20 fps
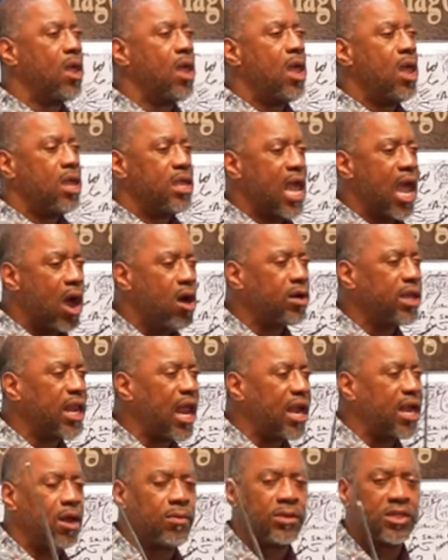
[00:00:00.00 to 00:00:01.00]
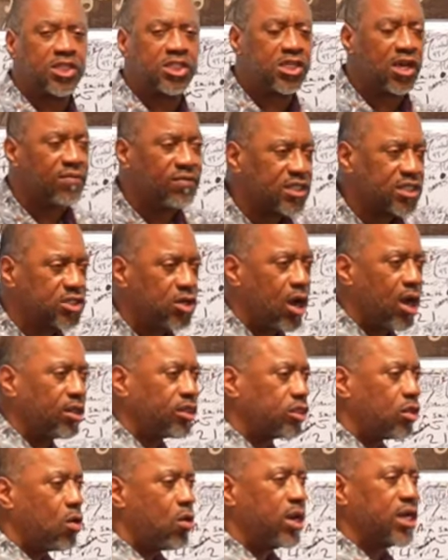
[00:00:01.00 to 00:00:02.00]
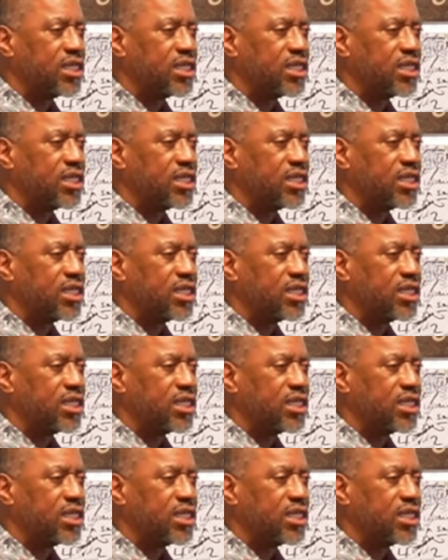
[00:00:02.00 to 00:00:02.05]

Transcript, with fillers: Y'all get out there with a shovel and start throwing the